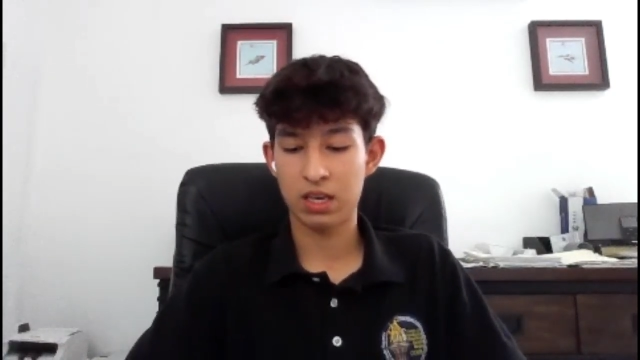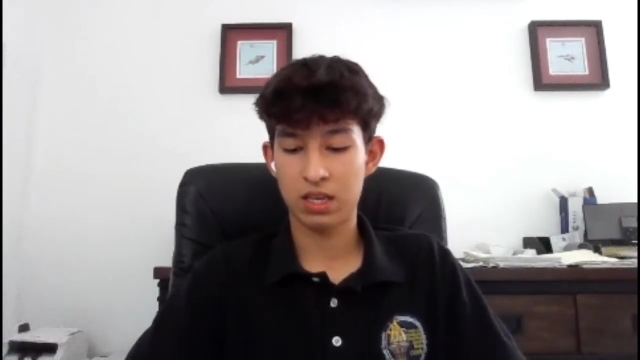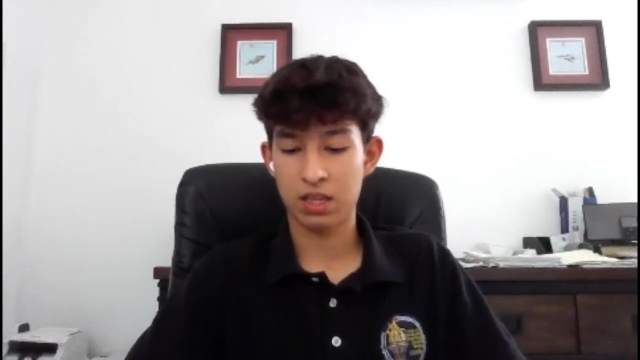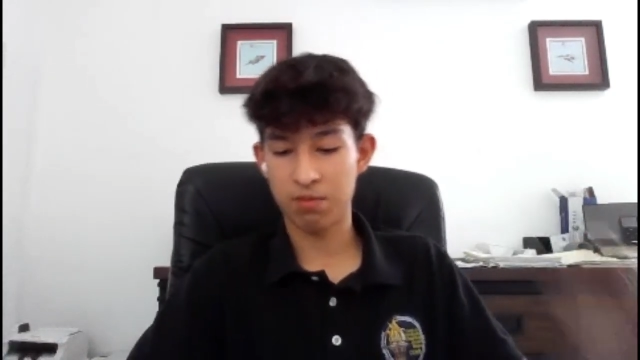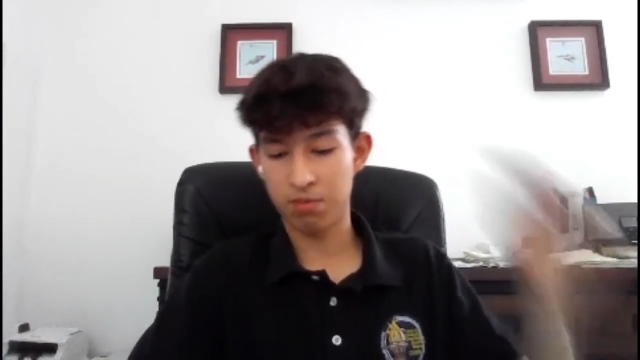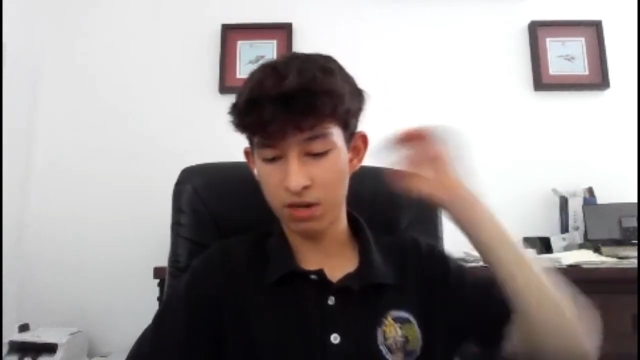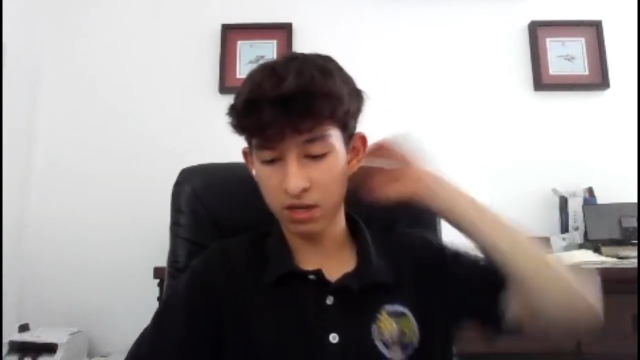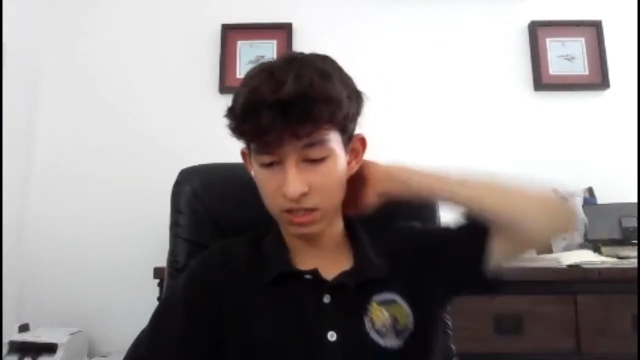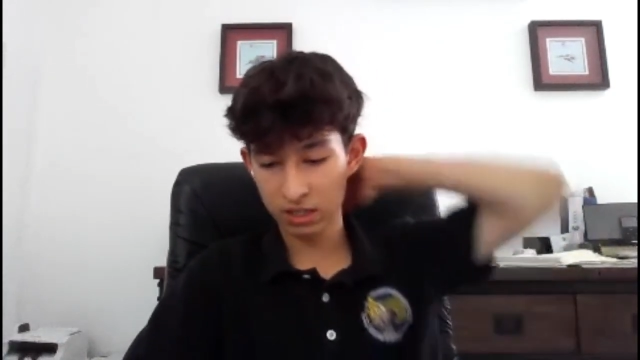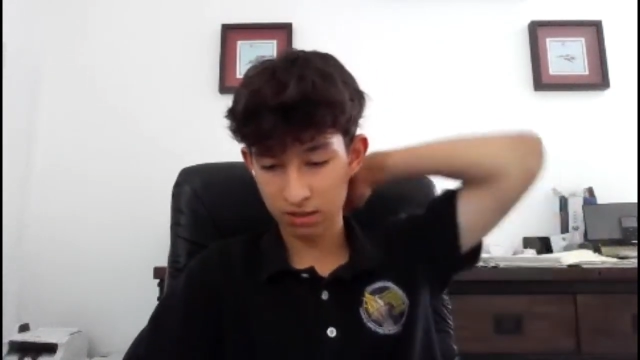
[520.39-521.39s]
The bond
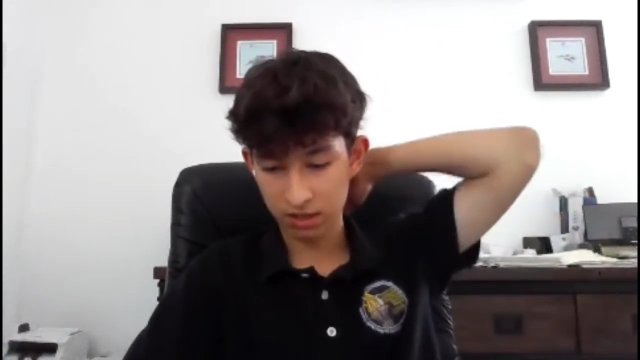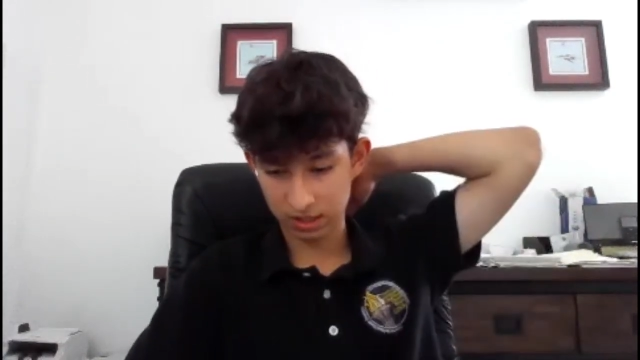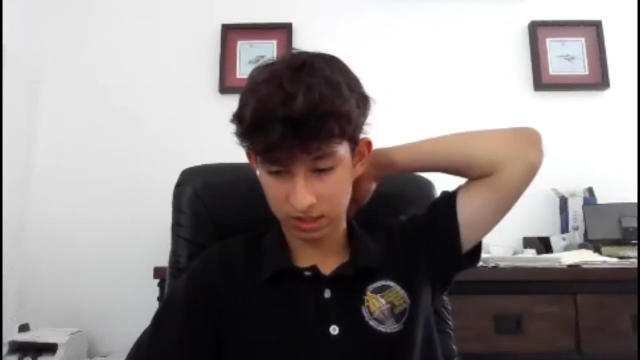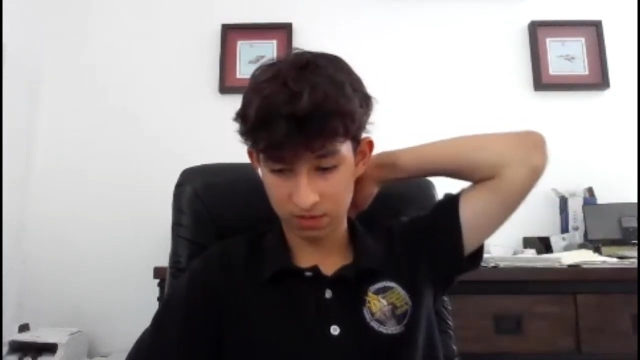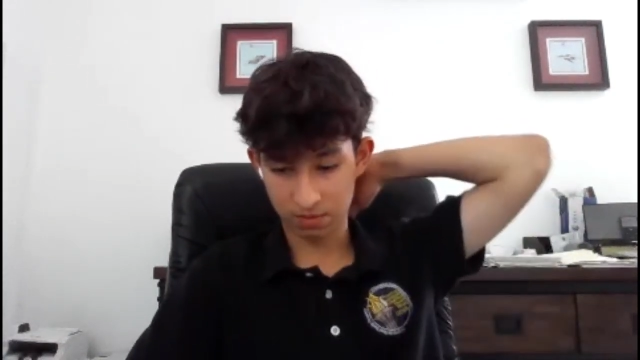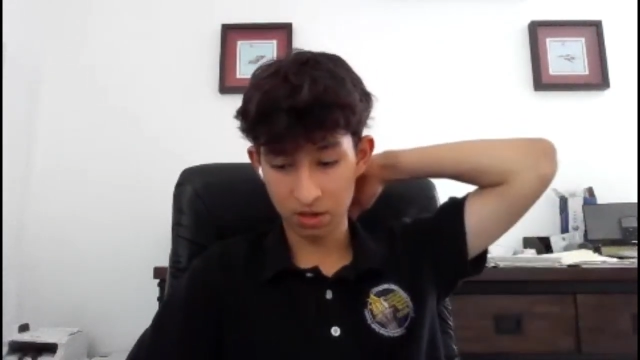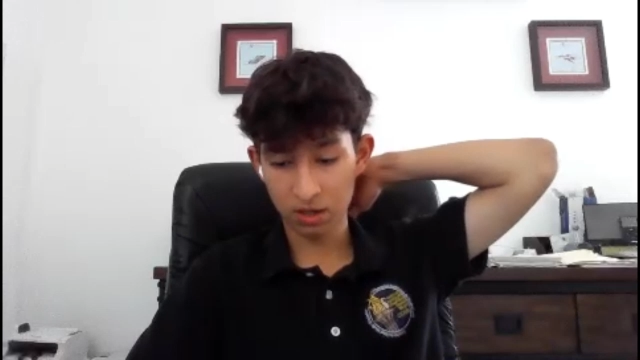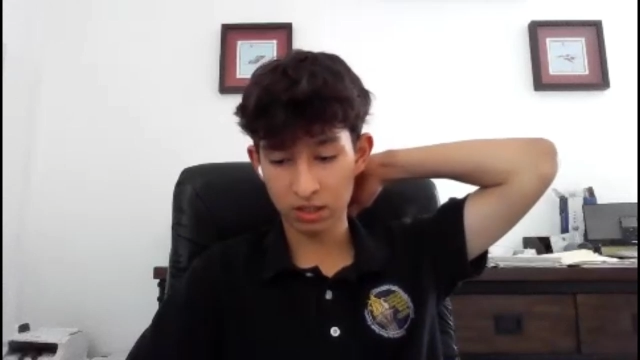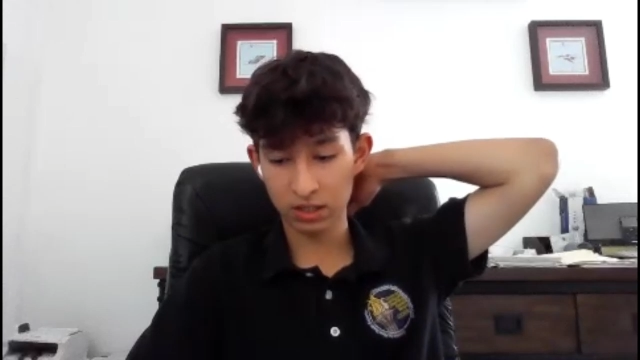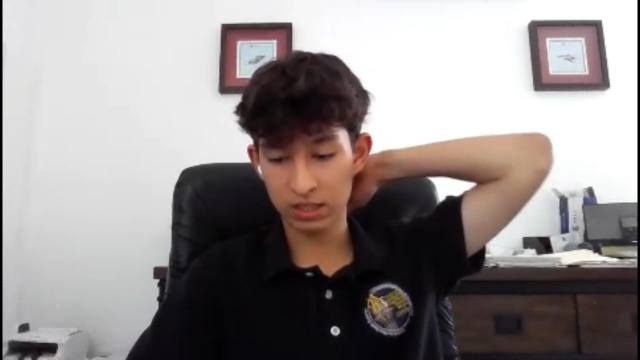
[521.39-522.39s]

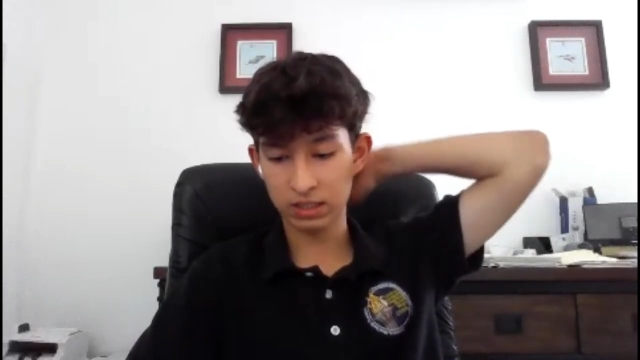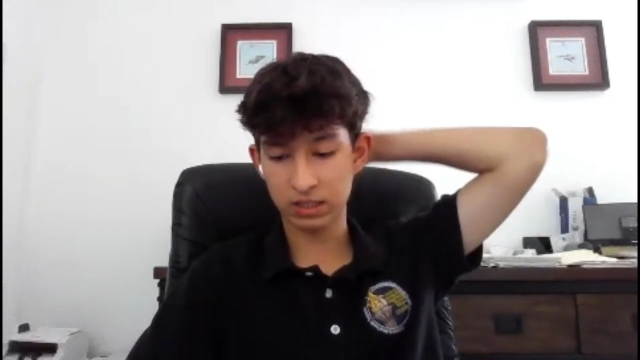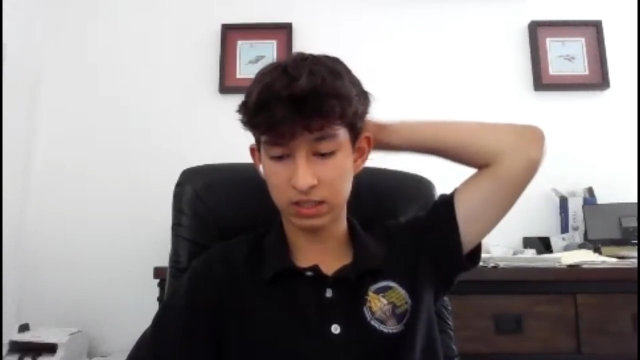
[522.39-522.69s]
is